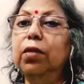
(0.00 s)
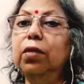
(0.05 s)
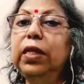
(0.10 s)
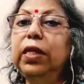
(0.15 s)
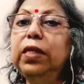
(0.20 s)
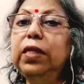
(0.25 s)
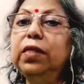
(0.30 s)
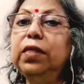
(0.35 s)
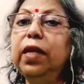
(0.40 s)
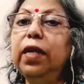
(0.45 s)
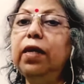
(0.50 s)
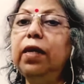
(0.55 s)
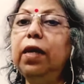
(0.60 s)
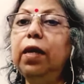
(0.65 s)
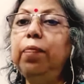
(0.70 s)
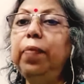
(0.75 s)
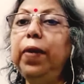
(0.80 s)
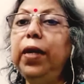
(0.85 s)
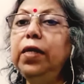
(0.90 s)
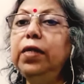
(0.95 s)
These little
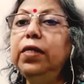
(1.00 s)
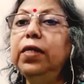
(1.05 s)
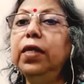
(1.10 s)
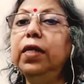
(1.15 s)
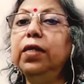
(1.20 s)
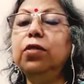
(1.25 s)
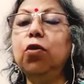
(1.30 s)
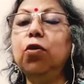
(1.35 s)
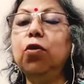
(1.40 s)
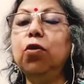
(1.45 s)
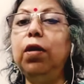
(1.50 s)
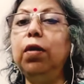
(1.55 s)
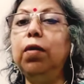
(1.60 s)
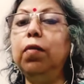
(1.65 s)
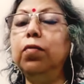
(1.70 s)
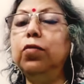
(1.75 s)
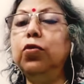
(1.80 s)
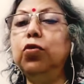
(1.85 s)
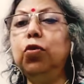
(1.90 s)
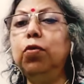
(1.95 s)
paintings, all
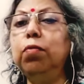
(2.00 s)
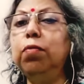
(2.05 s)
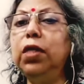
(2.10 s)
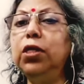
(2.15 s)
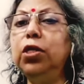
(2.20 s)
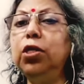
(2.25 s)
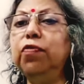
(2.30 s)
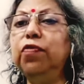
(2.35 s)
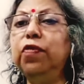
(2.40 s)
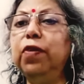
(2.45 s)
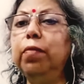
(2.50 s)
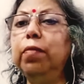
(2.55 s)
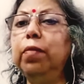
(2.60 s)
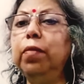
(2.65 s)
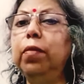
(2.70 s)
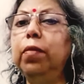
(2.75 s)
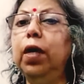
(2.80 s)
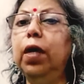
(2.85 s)
so much of our